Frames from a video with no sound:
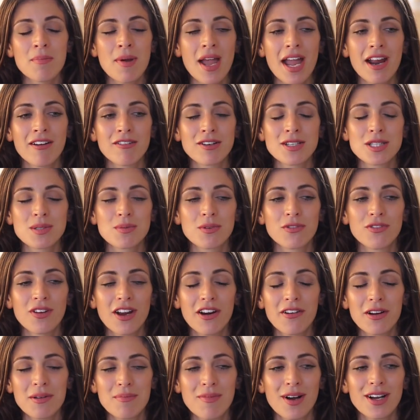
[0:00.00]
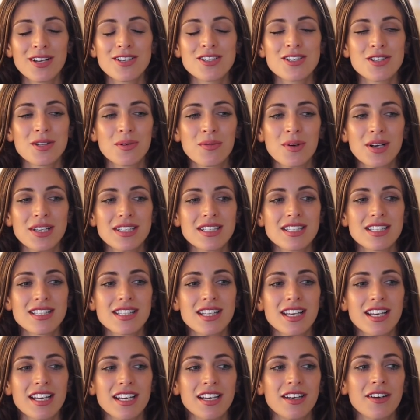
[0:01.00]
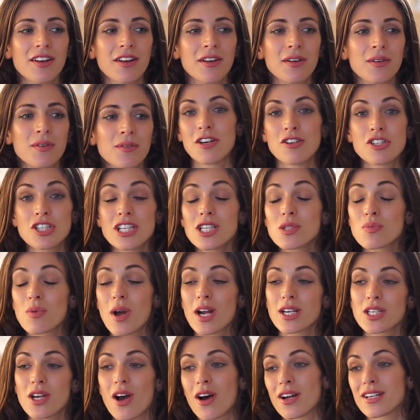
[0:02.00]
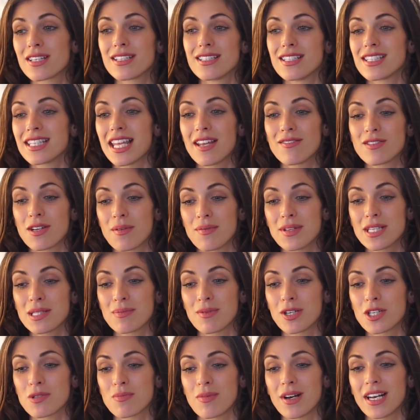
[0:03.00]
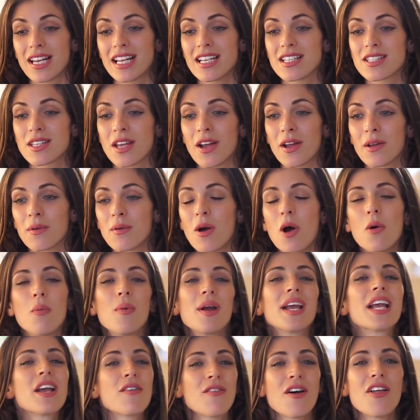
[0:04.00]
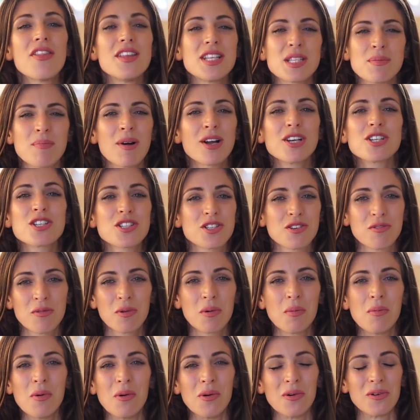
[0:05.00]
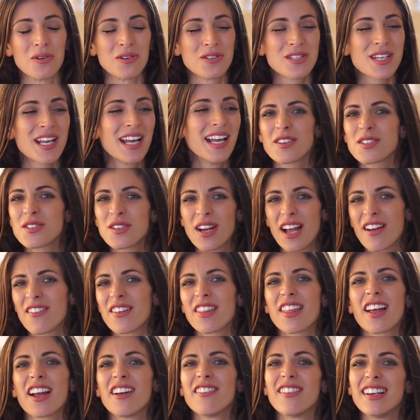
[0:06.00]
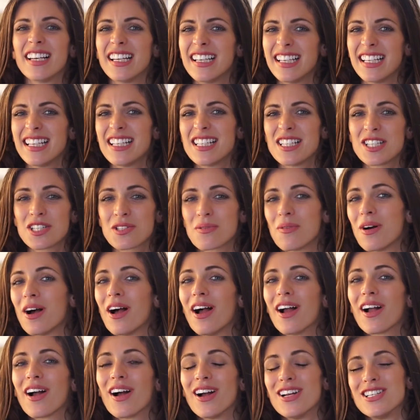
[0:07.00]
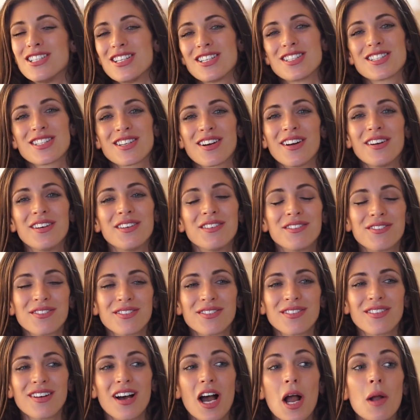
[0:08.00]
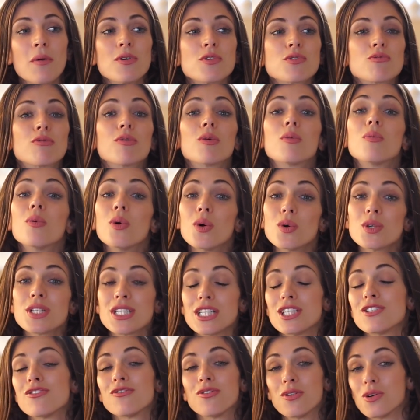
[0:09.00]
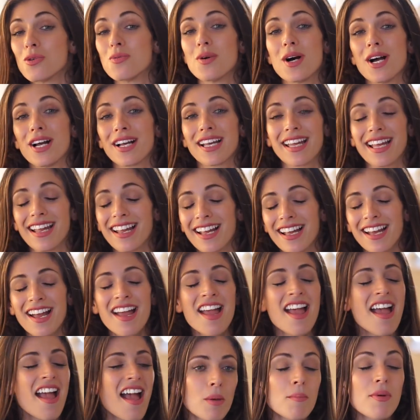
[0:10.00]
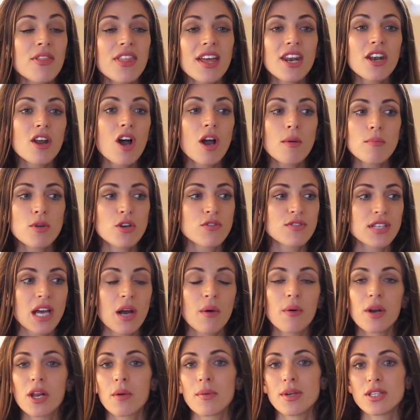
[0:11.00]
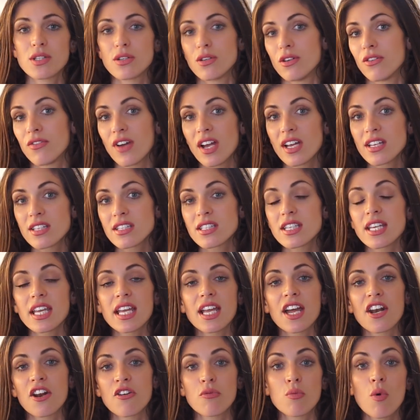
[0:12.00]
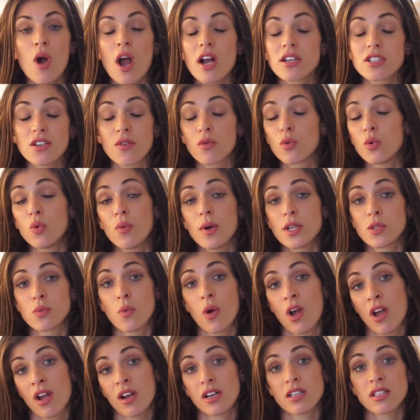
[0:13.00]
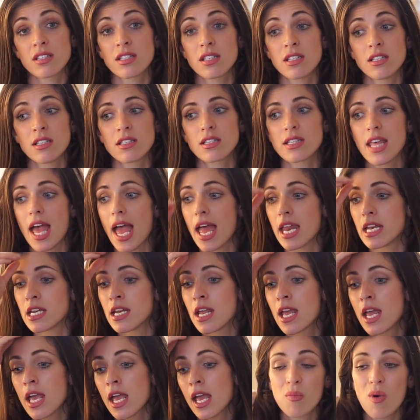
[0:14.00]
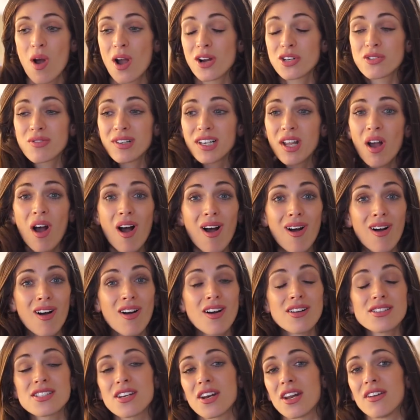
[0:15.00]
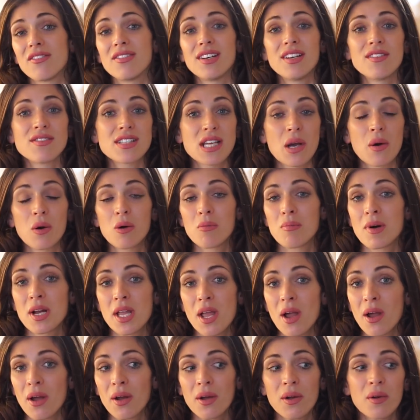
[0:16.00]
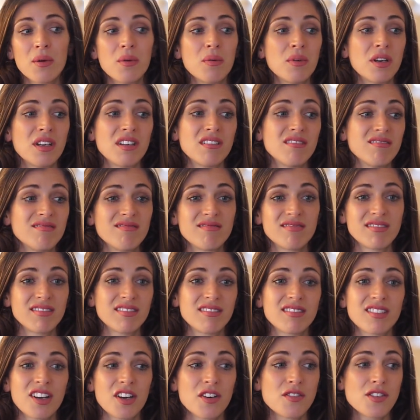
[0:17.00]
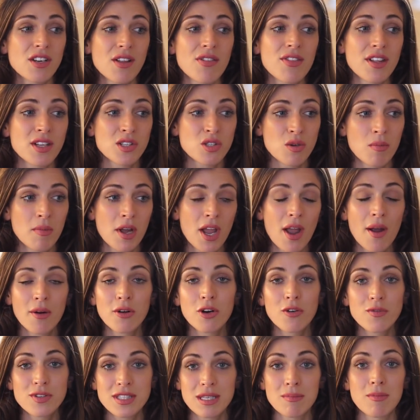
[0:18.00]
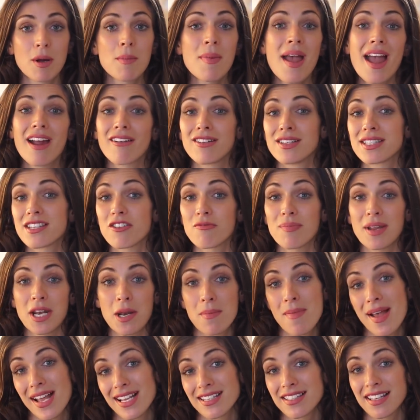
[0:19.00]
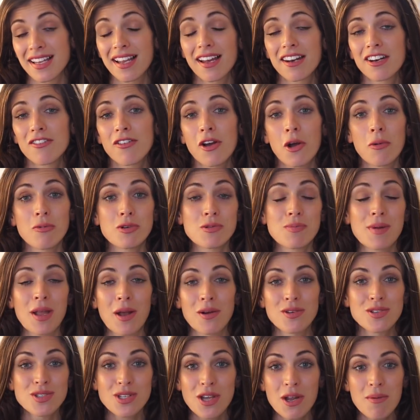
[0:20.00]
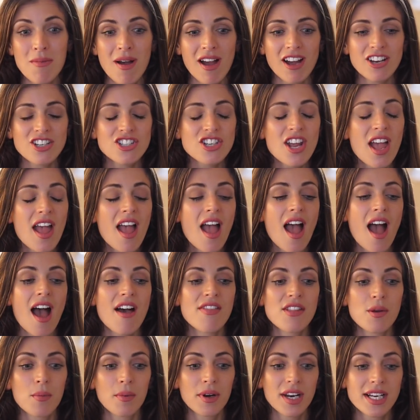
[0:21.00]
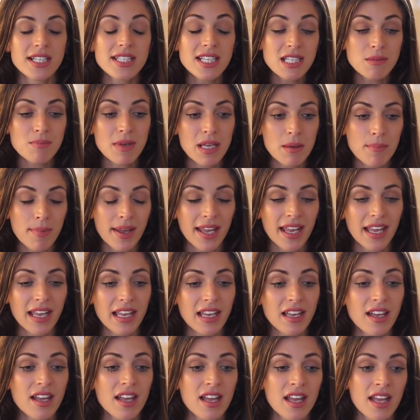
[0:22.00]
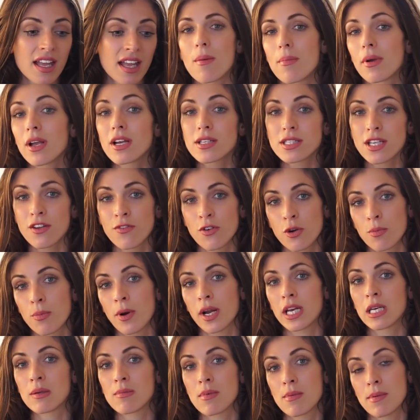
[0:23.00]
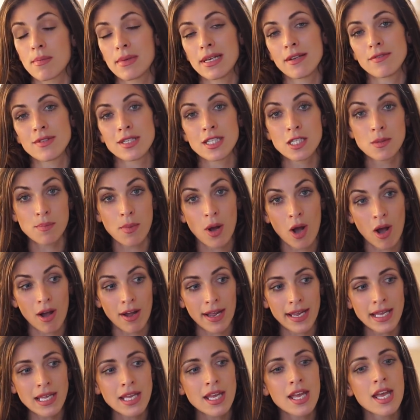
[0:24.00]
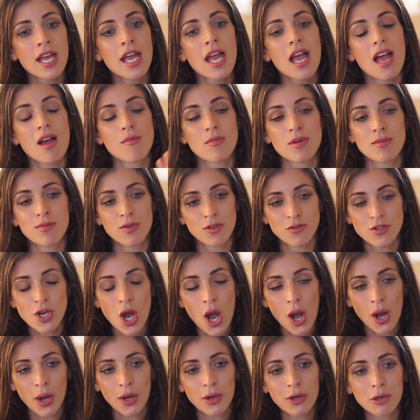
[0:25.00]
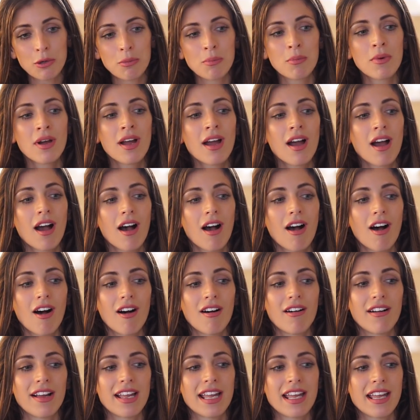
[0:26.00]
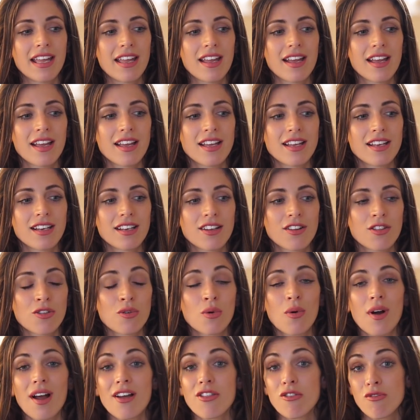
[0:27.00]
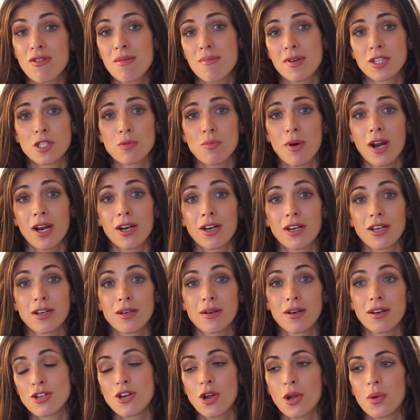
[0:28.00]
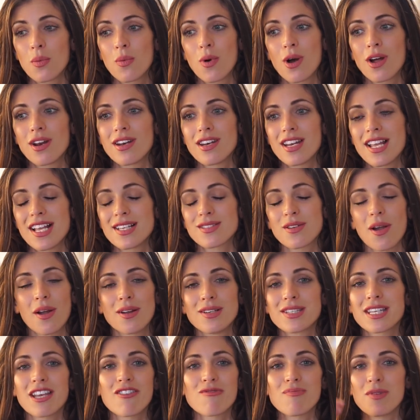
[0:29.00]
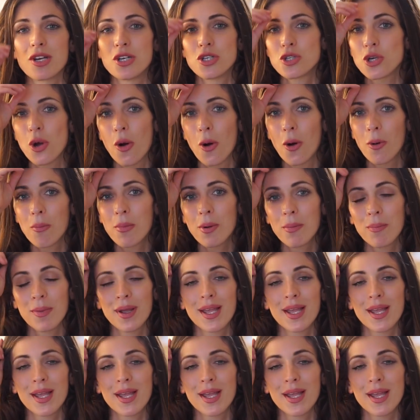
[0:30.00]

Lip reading: parents were very much the ones that, you know, she's worked hard and saved up this much money, so I'll wig of her this much as a reward. So it's not ever that I really needed to work. I just kind of, I was rewarded for working. But then I moved out and I went to university and I've worked. I've always worked since then. Worked really hard and I've lived out on my own and kind of done things on my own. Obviously my parents have been amazing and have helped me out so much. And then when I did meet Pete, and because I fell pregnant when we lived in Dubai and we moved home, I thought at 3 months pregnant, no one is going to give me a job